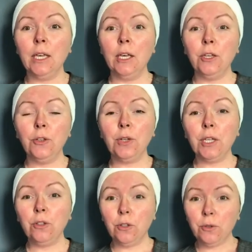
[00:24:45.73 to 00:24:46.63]
You can
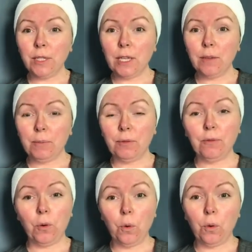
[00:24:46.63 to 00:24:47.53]
use it
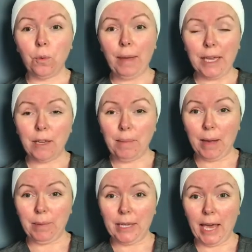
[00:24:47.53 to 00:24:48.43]
before makeup
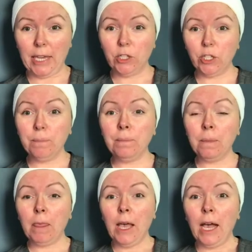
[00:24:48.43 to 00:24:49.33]
application,
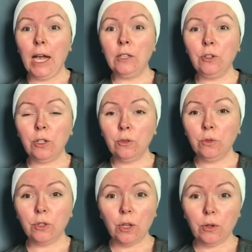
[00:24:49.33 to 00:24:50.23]
and you can
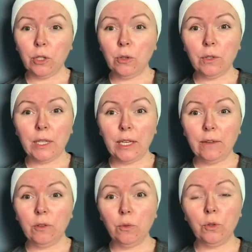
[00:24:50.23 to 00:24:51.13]
also use it if
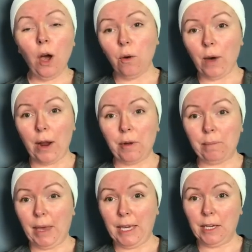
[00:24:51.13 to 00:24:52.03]
you're not wearing
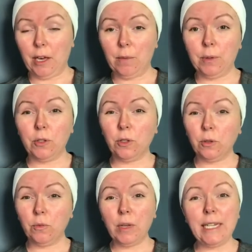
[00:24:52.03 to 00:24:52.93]
makeup to
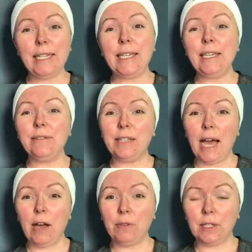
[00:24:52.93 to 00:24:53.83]
really even
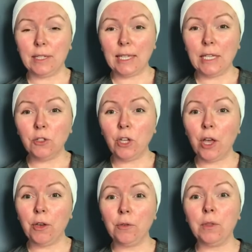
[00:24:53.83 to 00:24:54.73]
out the skin
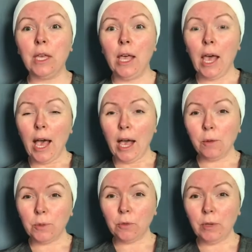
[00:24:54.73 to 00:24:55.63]
tone, help
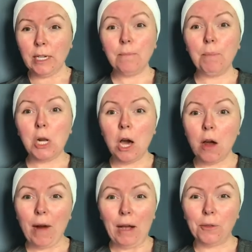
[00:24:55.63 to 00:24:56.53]
to really blur
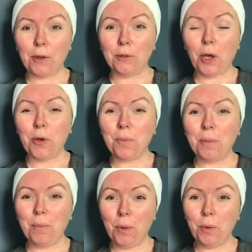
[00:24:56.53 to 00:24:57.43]
out those open
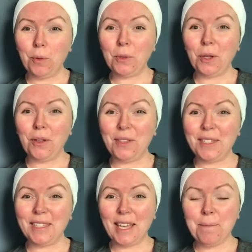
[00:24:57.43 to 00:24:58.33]
pores on the
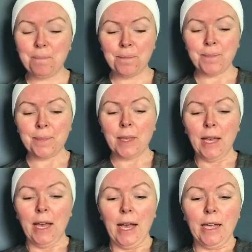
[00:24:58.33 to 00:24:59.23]
skin,
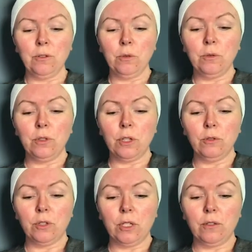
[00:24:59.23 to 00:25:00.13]
and also
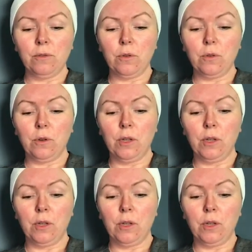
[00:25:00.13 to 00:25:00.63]
just for